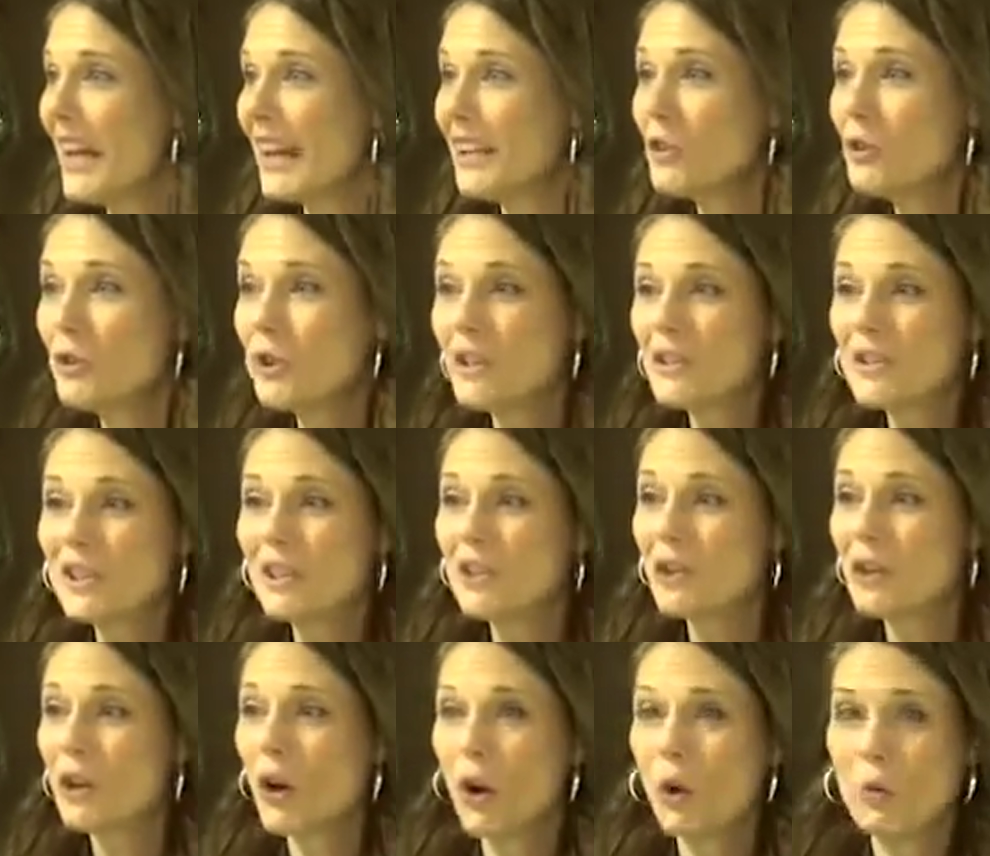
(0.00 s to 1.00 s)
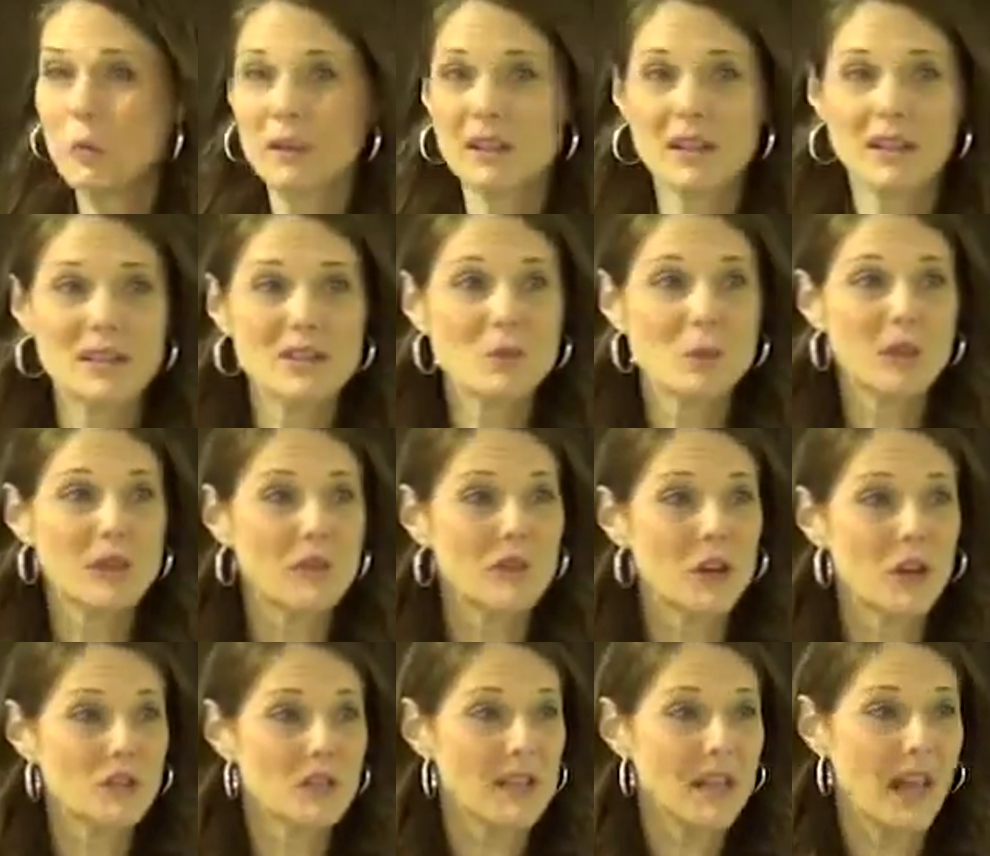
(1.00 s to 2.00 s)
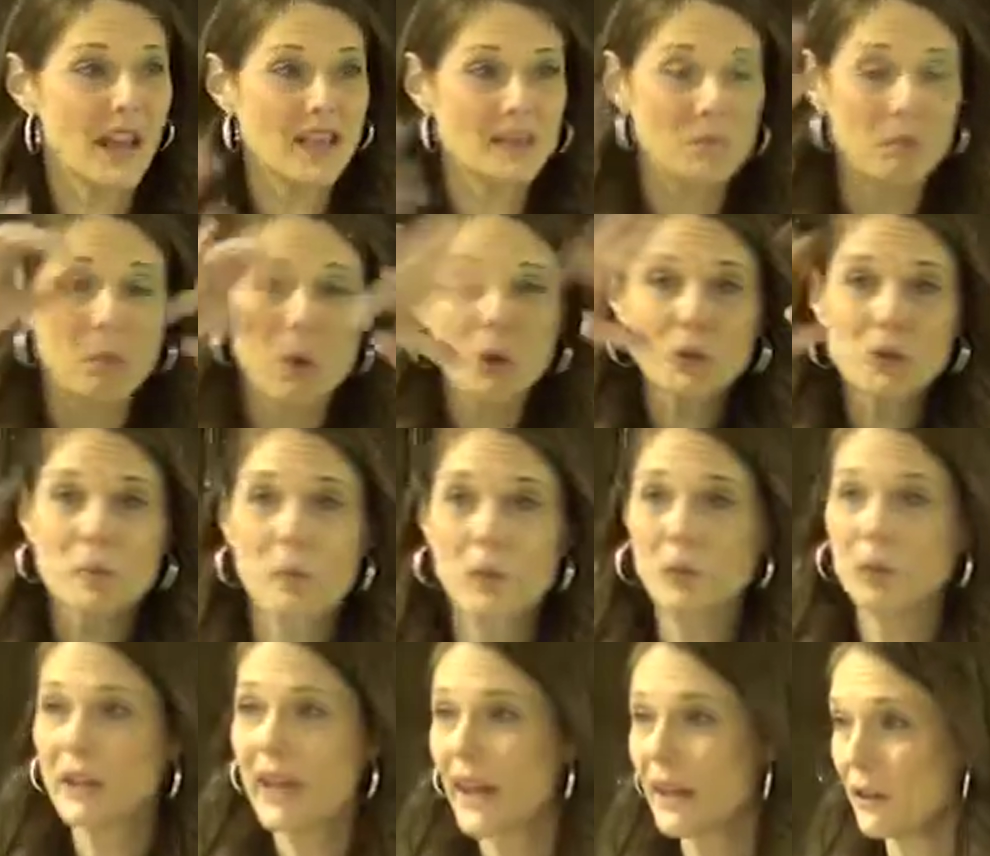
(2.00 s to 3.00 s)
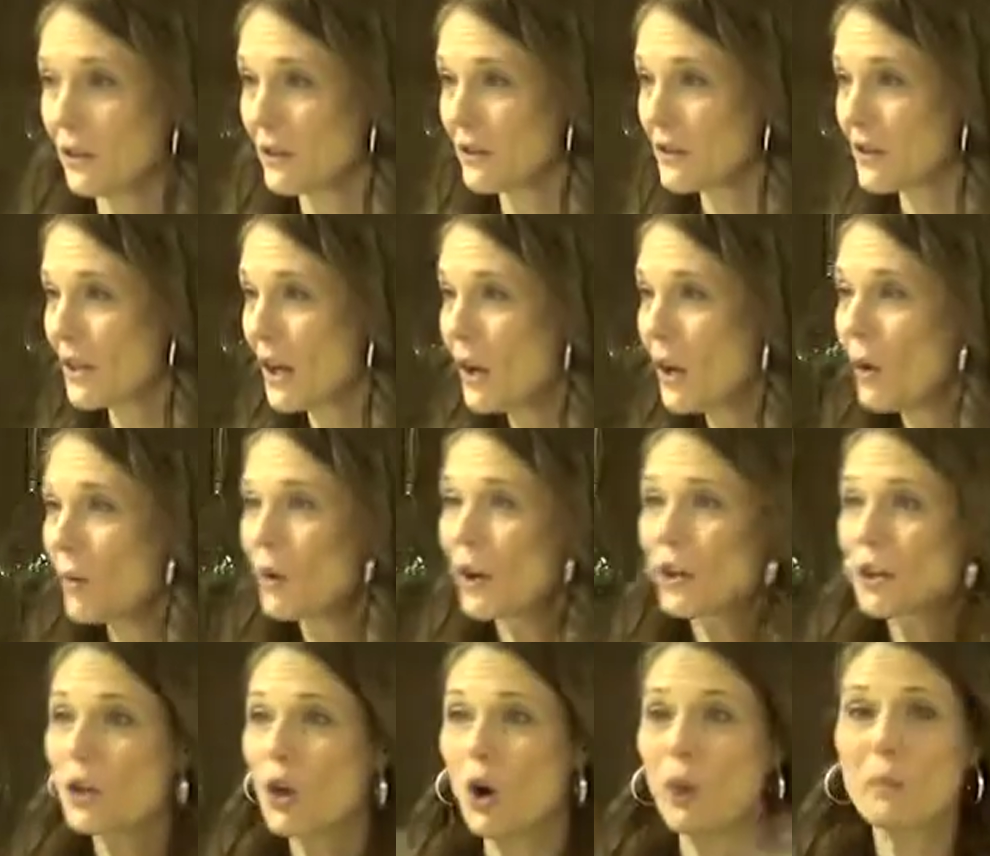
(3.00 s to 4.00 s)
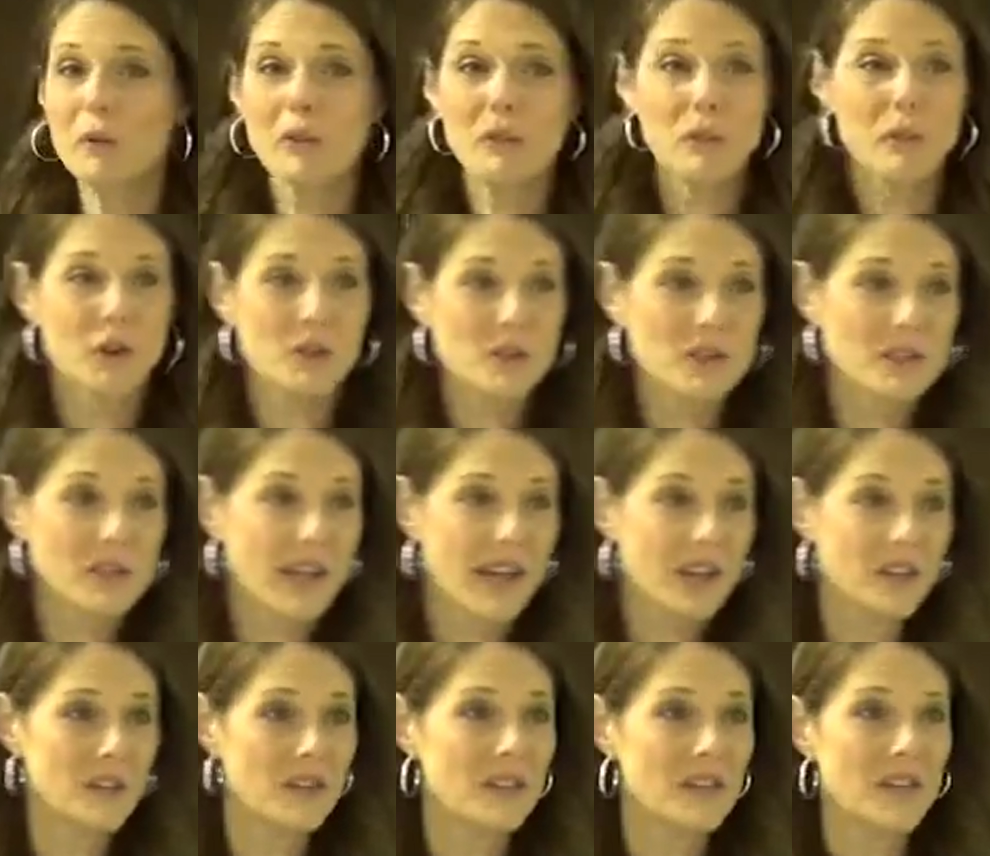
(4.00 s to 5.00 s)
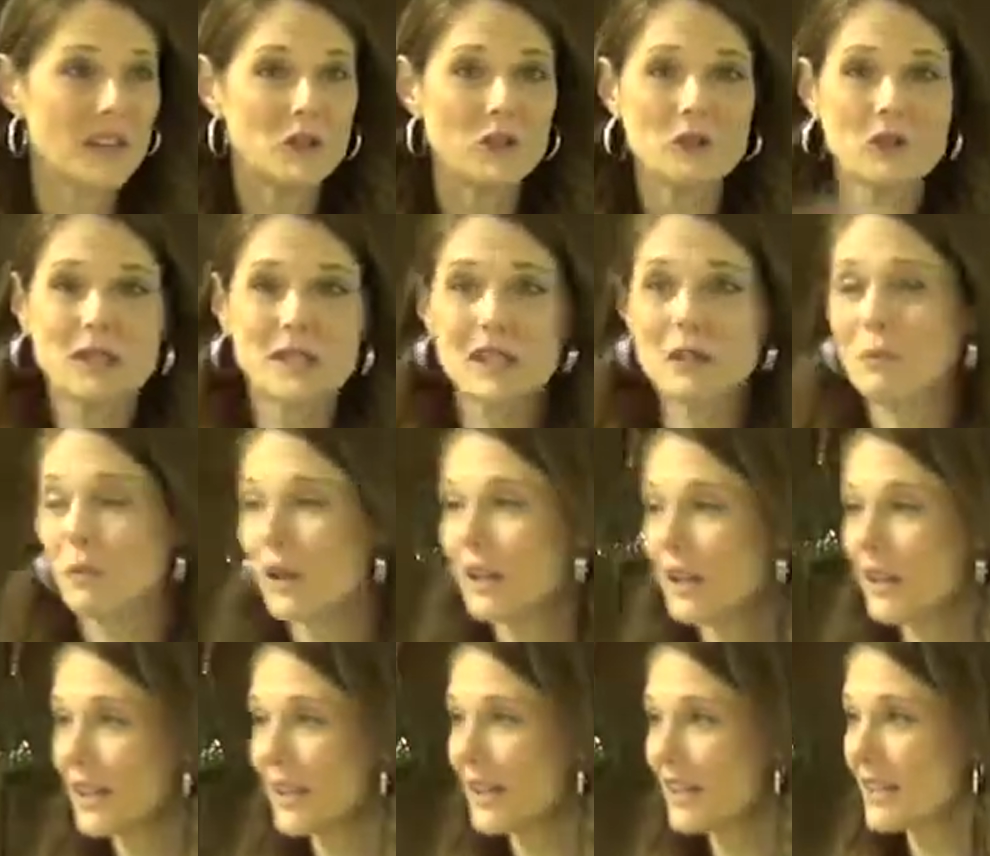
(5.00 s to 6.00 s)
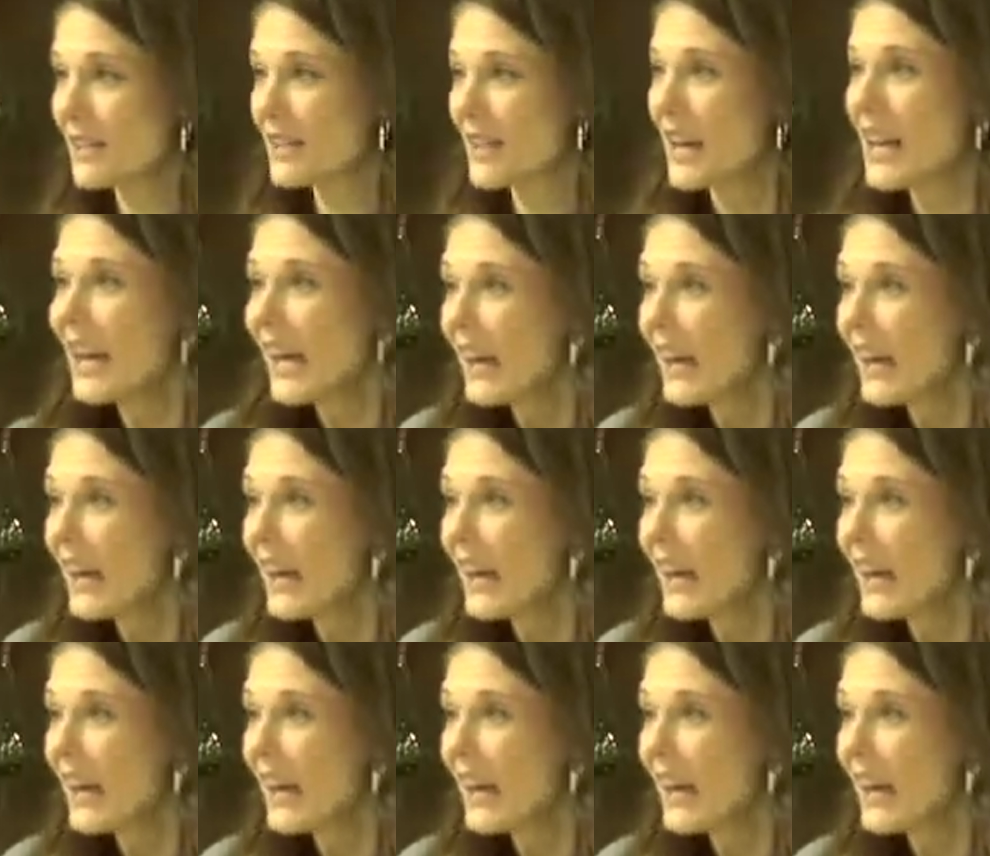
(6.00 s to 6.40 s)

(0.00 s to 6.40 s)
and you continue to open, and it's one of those that has multiple layers, where you open the first layer, and then you see what it is,